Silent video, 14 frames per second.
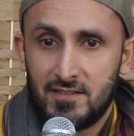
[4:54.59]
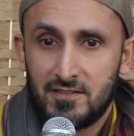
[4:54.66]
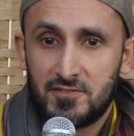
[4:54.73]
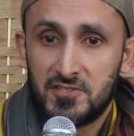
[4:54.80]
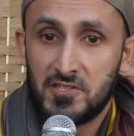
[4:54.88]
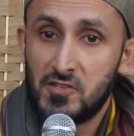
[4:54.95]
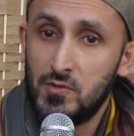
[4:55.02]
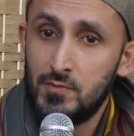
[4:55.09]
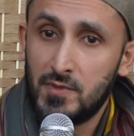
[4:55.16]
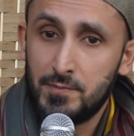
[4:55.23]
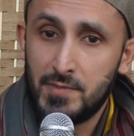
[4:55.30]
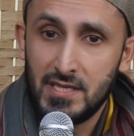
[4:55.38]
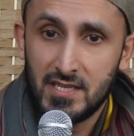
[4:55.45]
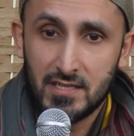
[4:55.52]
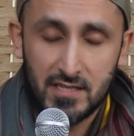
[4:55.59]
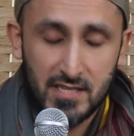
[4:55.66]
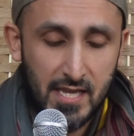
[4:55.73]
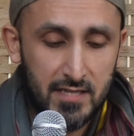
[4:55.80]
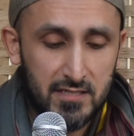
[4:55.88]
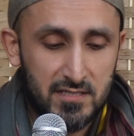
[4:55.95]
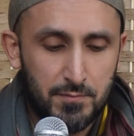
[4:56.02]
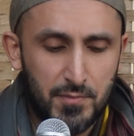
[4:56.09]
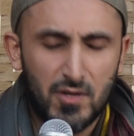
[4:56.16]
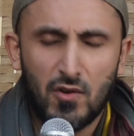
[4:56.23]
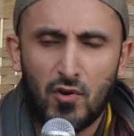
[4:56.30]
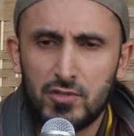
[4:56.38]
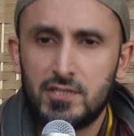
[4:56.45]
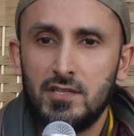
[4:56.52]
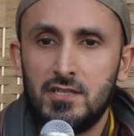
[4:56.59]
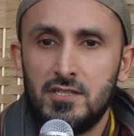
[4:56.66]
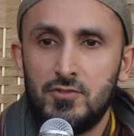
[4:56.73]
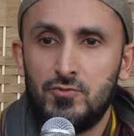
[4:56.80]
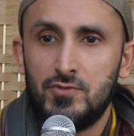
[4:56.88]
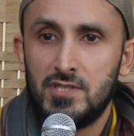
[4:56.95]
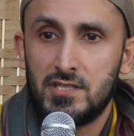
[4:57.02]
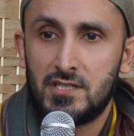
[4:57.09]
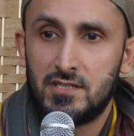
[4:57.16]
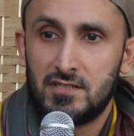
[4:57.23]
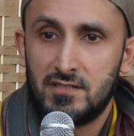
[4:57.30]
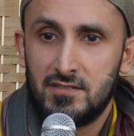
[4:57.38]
Because a human being, yes, but utterly unique,